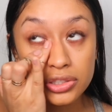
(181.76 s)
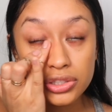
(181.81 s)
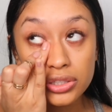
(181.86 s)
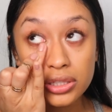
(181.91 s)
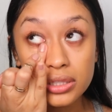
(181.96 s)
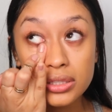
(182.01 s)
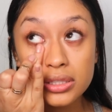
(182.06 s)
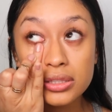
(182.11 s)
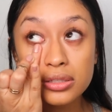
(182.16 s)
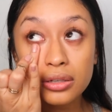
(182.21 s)
It's
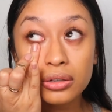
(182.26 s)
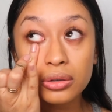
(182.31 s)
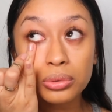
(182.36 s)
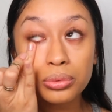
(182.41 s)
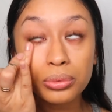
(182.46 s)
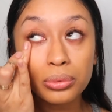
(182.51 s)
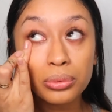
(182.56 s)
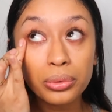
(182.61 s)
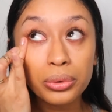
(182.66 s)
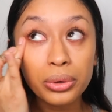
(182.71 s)
just
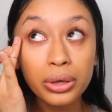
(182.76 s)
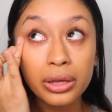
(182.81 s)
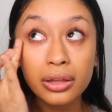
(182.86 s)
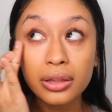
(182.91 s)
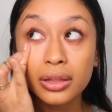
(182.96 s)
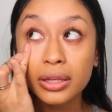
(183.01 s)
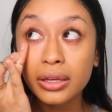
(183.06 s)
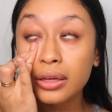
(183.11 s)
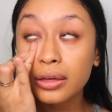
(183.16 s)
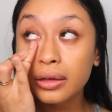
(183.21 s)
a
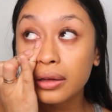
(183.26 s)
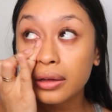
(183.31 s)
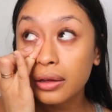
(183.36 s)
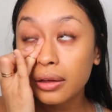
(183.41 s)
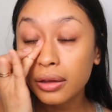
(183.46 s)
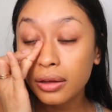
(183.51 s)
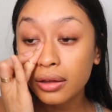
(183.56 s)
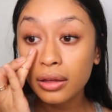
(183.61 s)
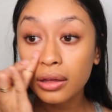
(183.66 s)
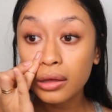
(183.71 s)
really
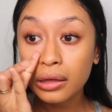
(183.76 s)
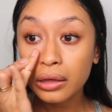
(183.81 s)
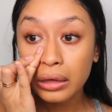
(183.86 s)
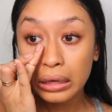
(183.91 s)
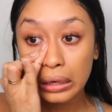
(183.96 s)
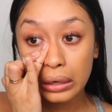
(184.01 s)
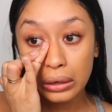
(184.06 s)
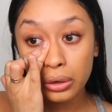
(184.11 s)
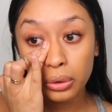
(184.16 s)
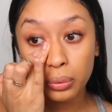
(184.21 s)

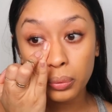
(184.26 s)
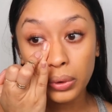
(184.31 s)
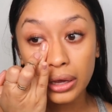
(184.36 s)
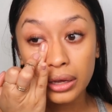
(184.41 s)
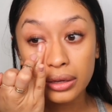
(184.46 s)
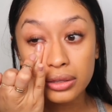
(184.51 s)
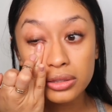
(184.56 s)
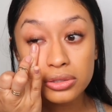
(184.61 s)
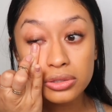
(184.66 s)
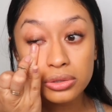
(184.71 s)
good
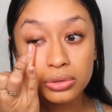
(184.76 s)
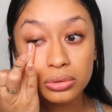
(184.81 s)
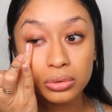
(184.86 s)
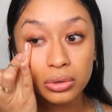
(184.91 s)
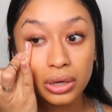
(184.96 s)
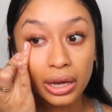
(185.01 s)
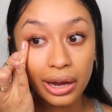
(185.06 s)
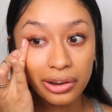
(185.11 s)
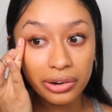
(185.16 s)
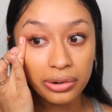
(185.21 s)
way
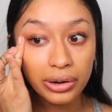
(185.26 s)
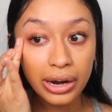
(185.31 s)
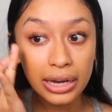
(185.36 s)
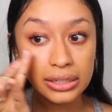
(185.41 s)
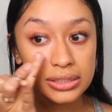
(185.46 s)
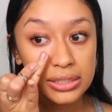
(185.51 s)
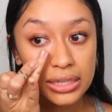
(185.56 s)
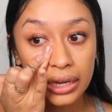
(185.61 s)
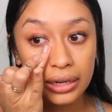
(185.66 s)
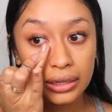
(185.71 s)
to
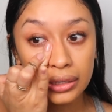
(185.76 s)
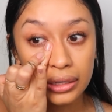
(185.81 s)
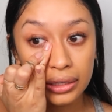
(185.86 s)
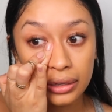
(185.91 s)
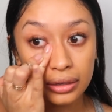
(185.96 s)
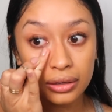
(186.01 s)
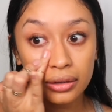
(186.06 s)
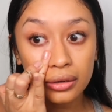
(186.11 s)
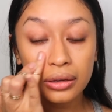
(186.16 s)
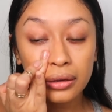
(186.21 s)
counteract
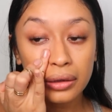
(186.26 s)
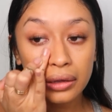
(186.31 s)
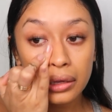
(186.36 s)
any